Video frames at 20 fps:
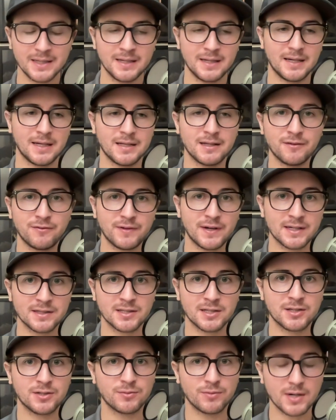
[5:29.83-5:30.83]
and the fact
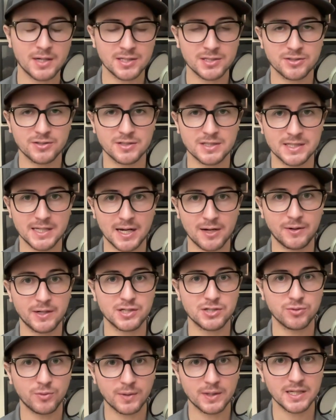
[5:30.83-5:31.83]
that the roster is now at
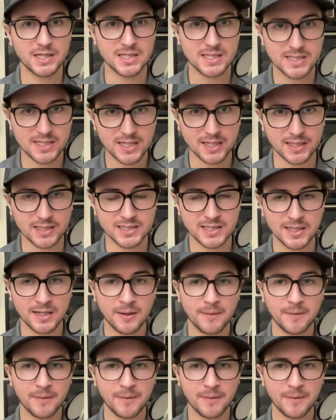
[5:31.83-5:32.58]
26,